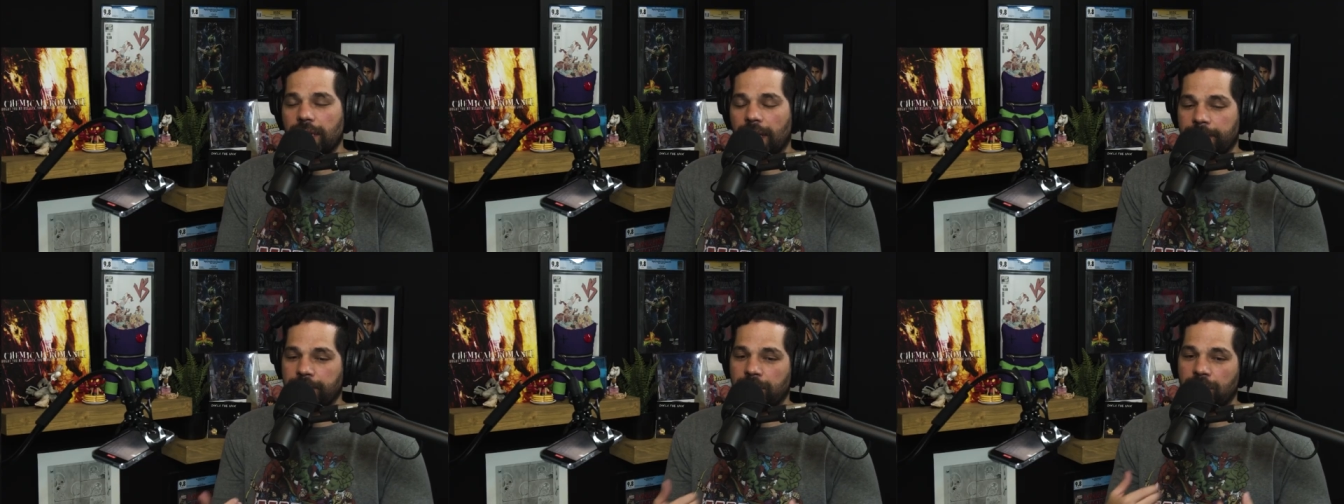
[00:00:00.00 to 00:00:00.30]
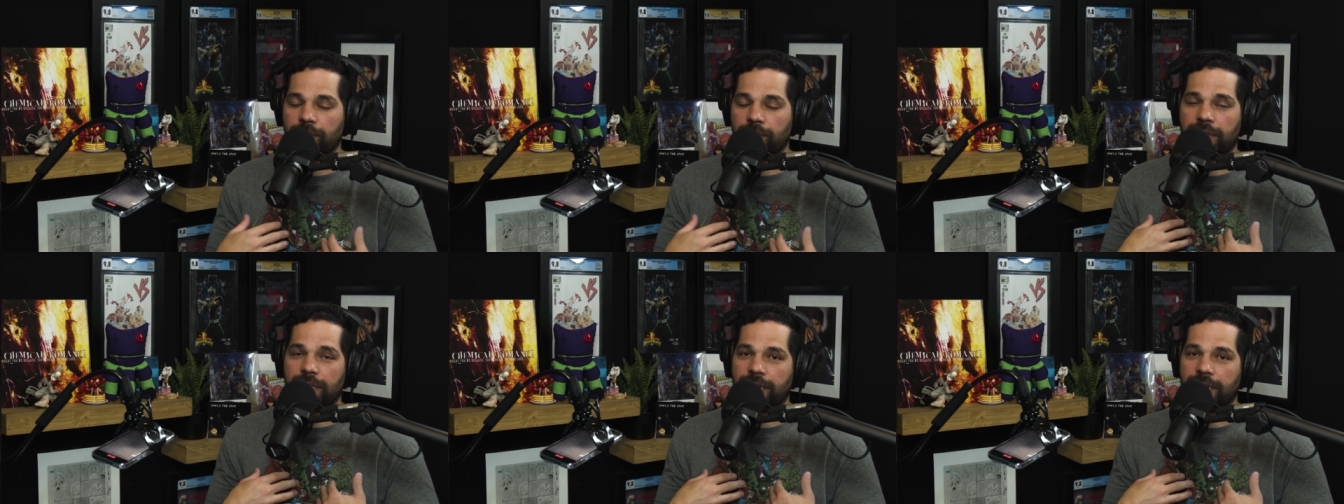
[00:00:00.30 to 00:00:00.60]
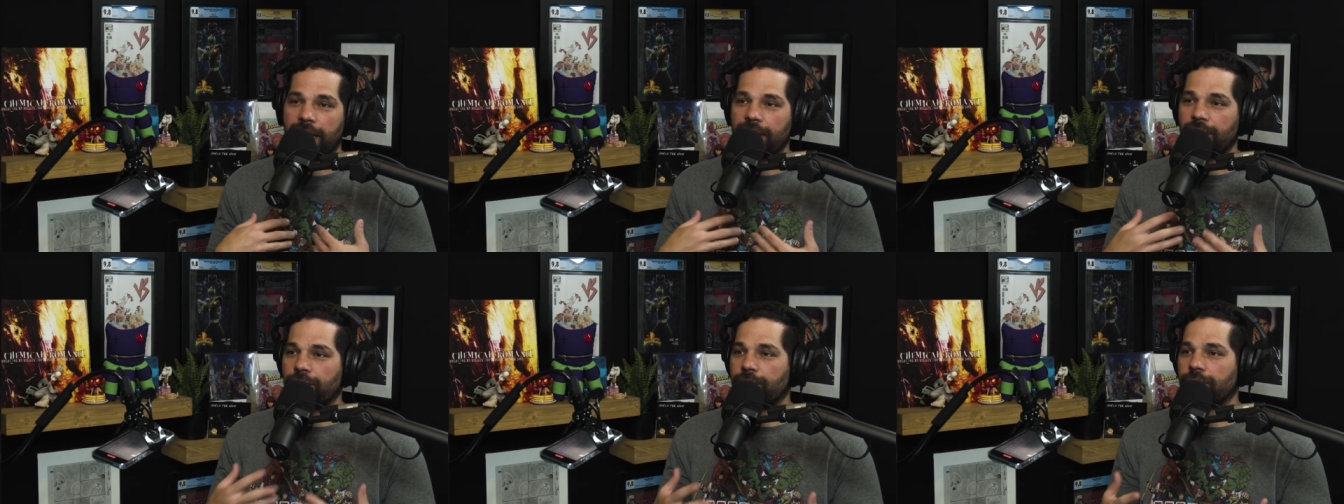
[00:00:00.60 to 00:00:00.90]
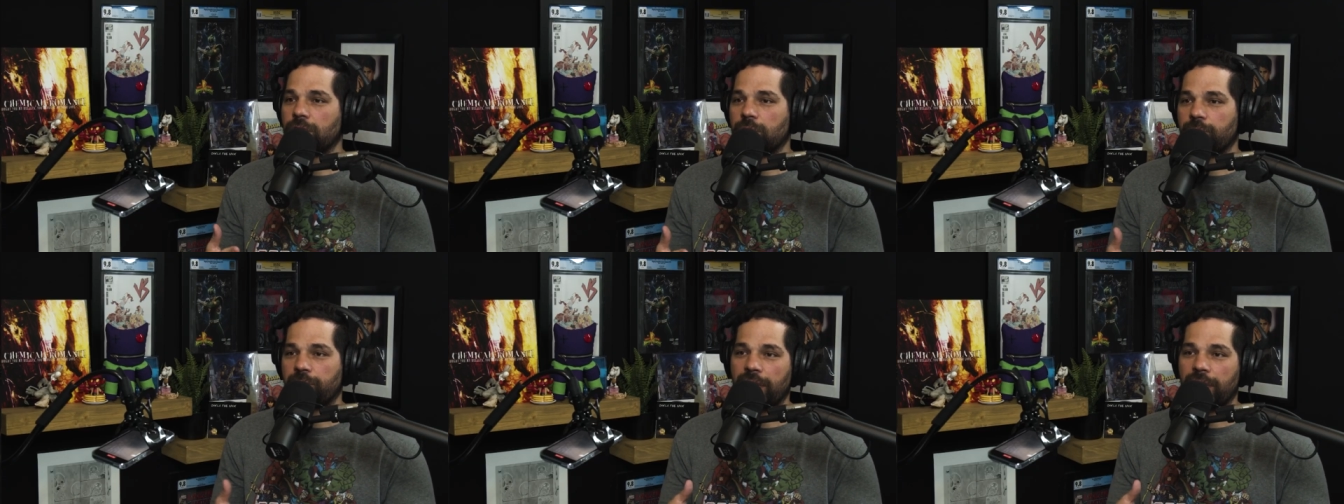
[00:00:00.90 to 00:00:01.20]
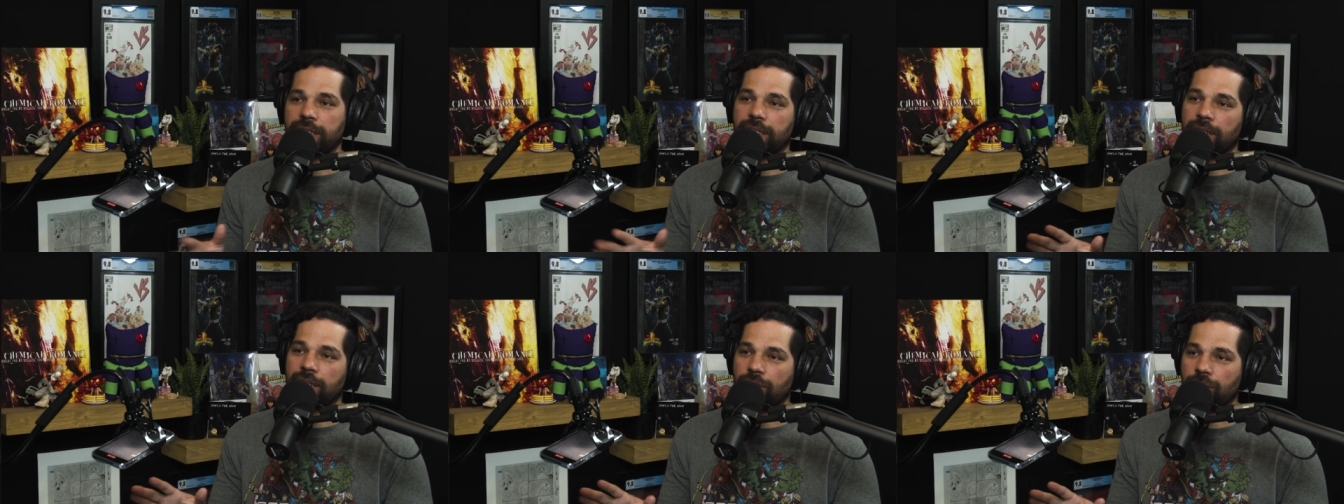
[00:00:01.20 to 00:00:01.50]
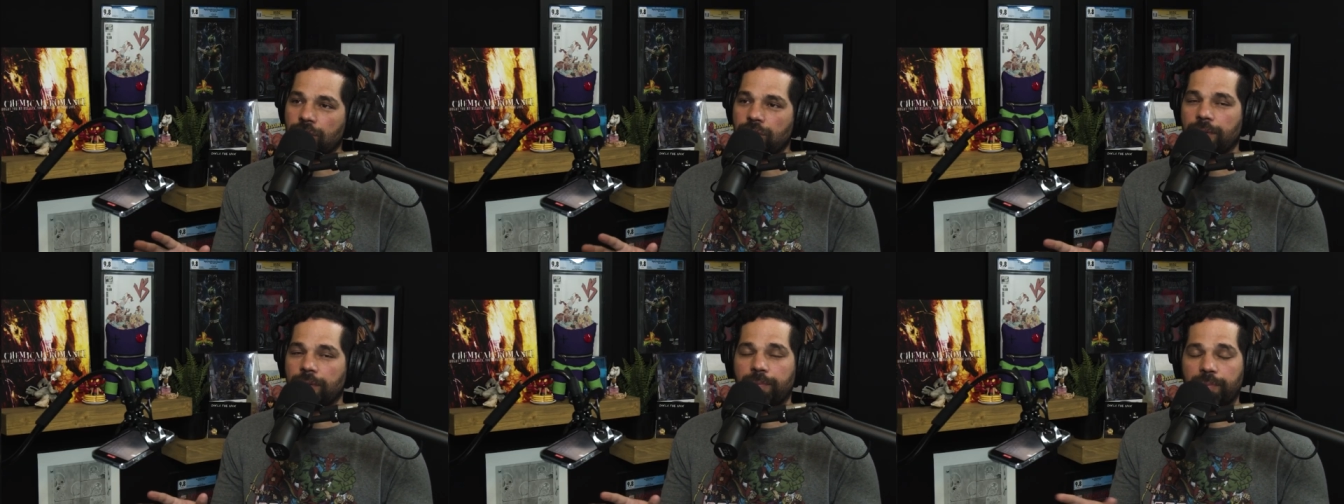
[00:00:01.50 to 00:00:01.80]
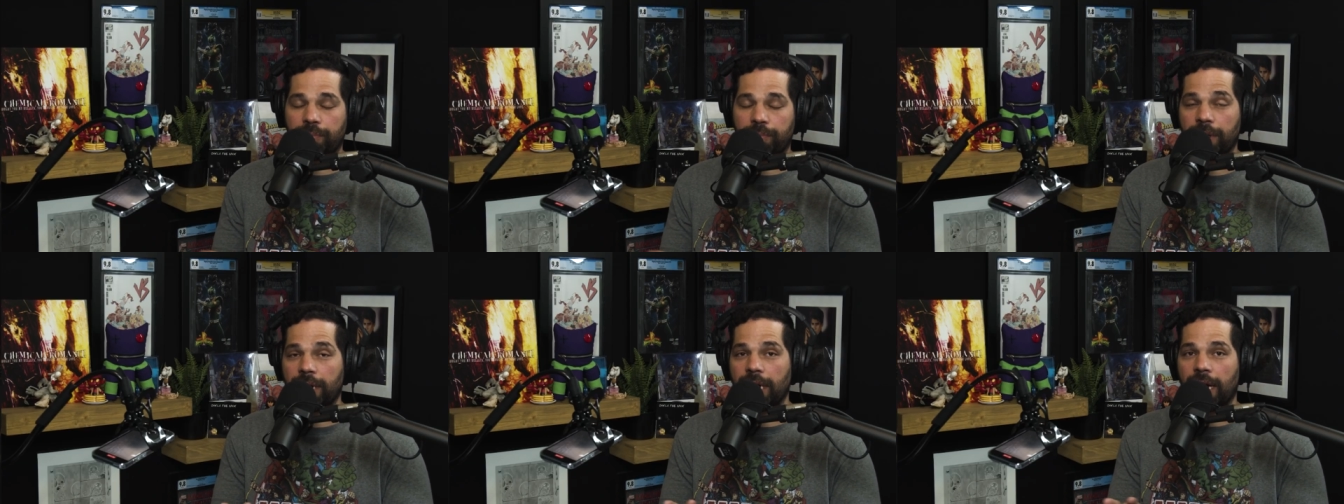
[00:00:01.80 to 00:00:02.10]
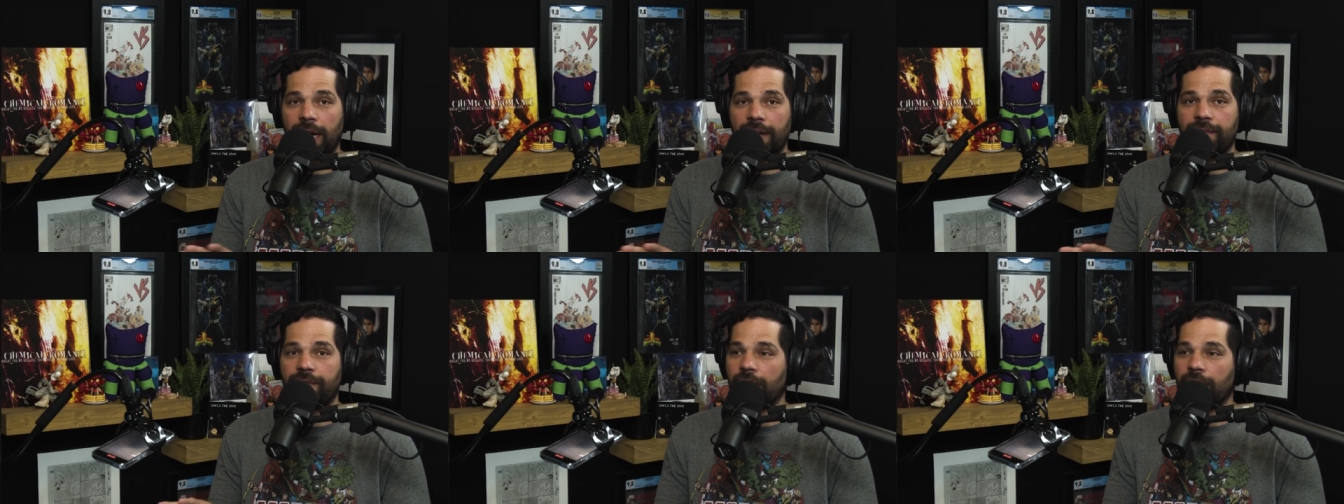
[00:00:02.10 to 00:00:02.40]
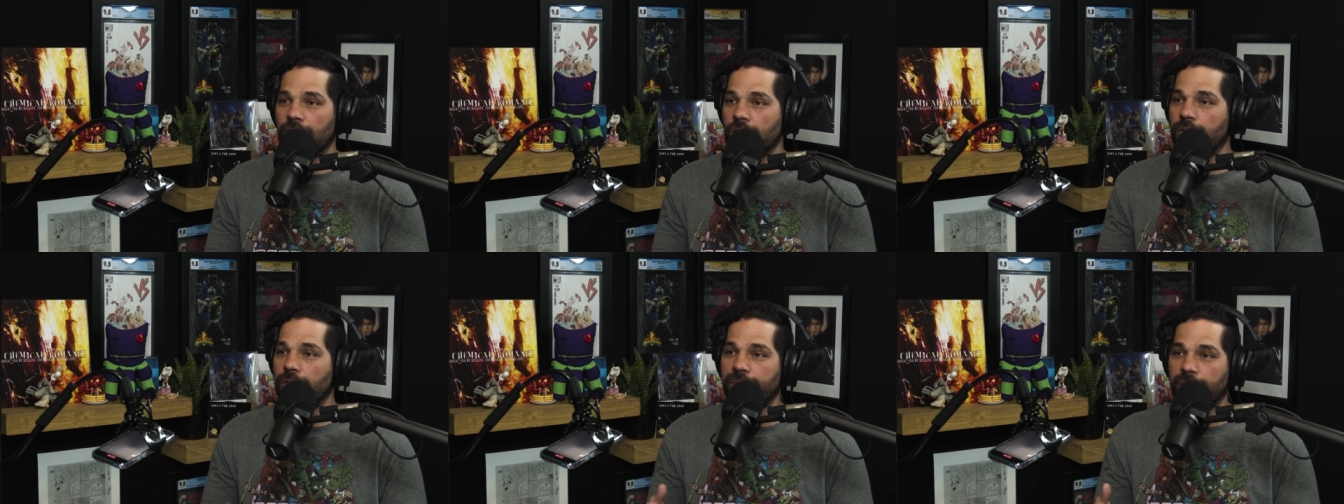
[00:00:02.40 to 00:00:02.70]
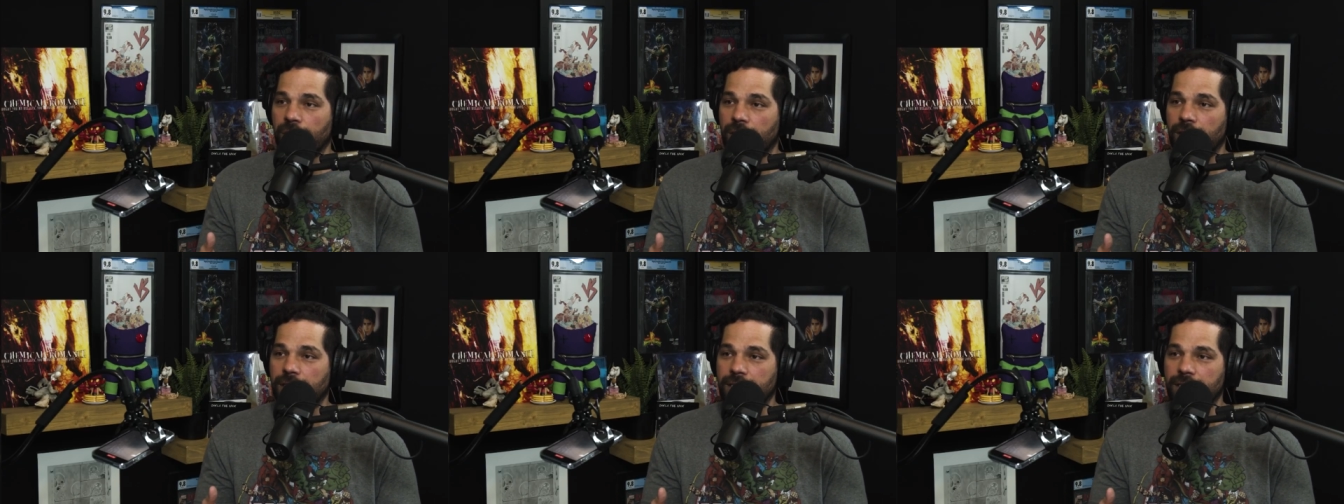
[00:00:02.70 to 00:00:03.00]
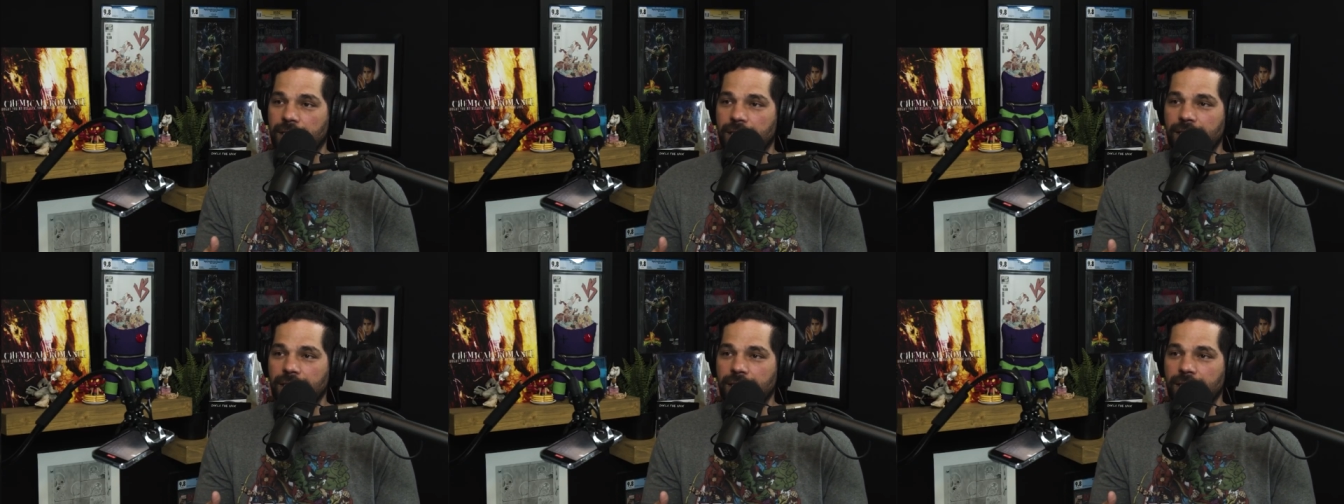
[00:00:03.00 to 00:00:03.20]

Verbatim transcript: doing standard express and usually pretty high value books.